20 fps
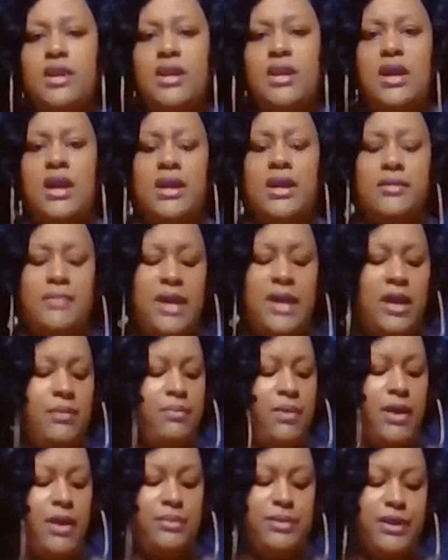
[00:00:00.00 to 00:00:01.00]
I'll
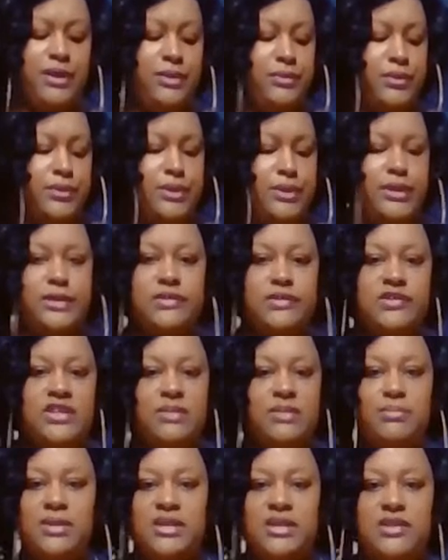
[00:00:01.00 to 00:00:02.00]
probably grill it
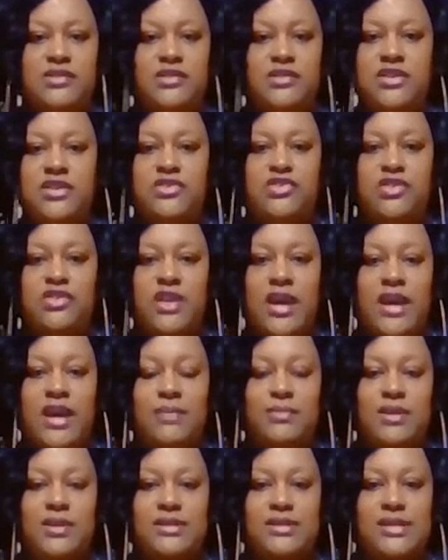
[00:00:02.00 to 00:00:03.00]
10 minutes each
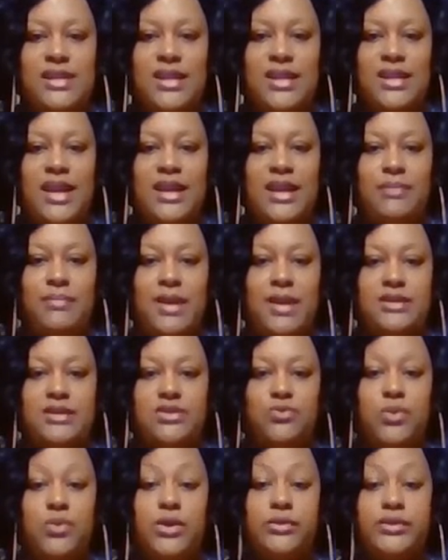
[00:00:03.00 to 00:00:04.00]
side because I like mine
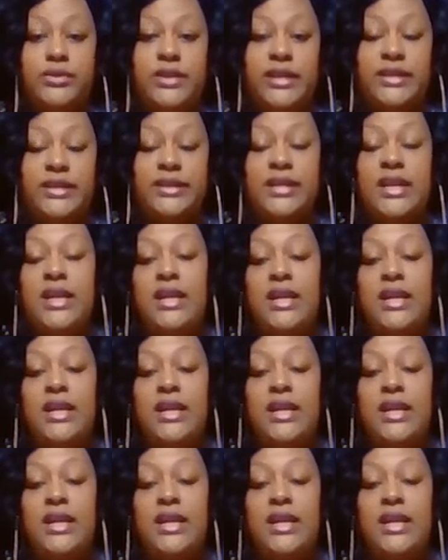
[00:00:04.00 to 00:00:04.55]
well done.